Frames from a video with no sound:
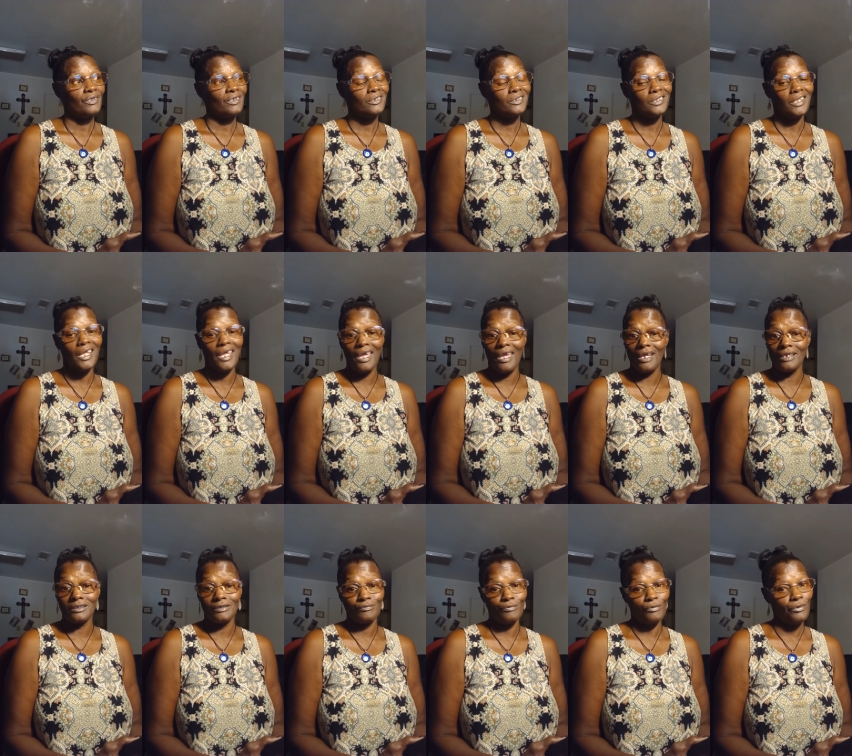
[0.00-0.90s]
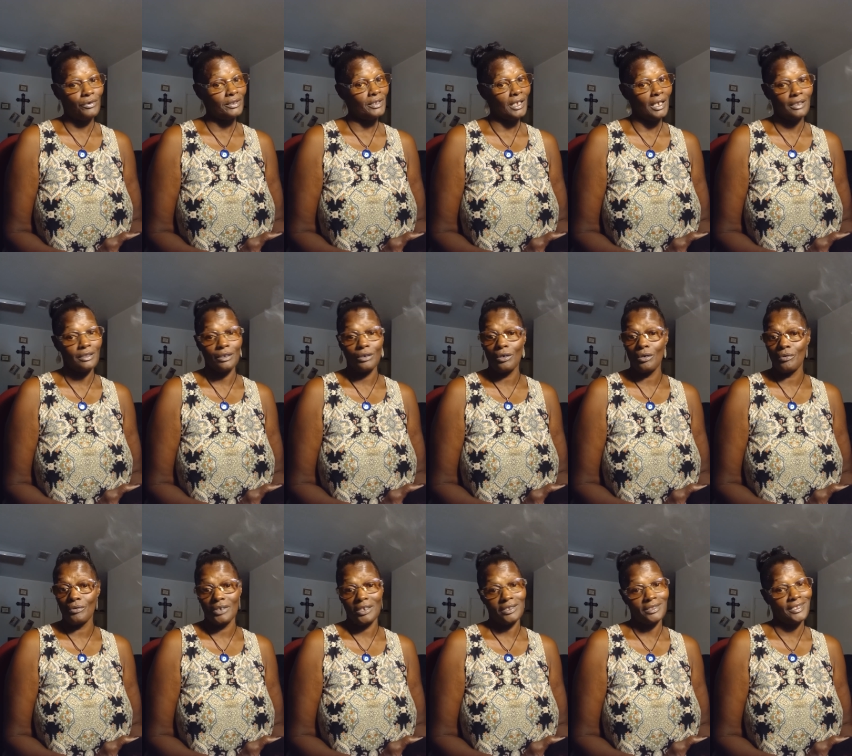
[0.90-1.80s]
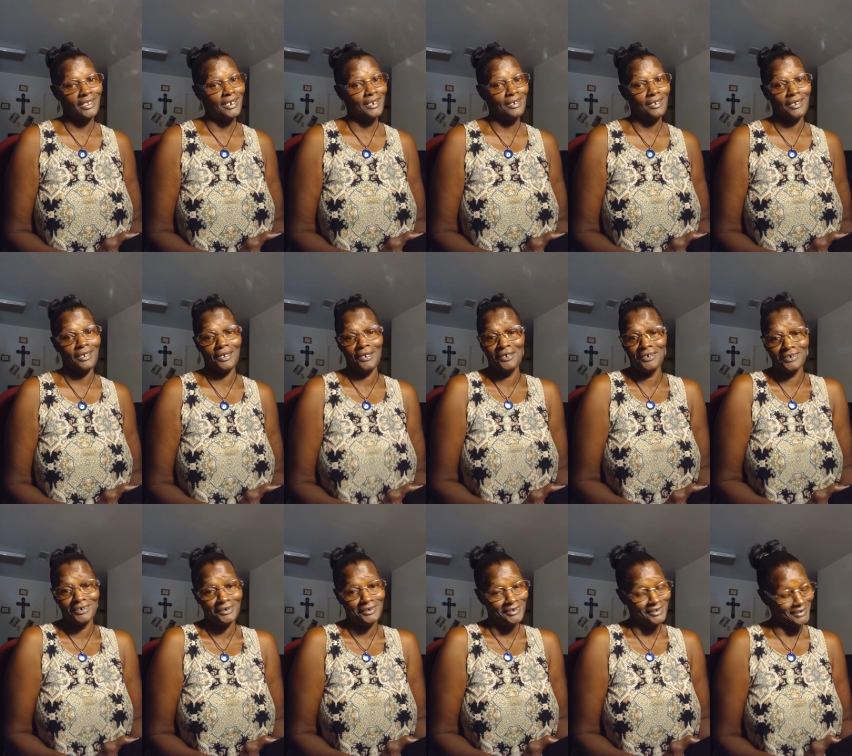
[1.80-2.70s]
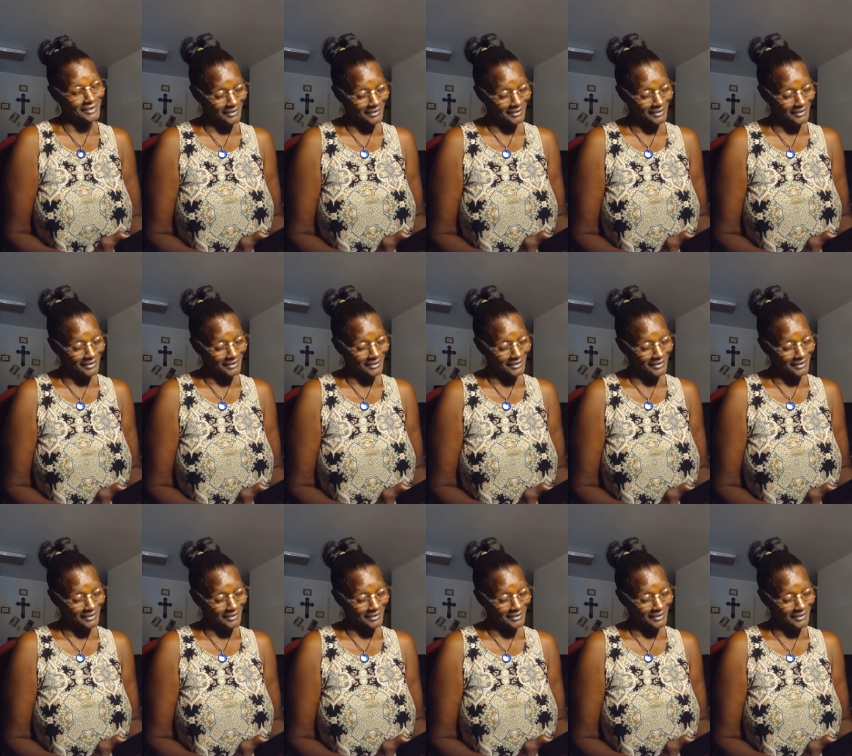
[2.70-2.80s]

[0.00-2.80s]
The task force had to go get that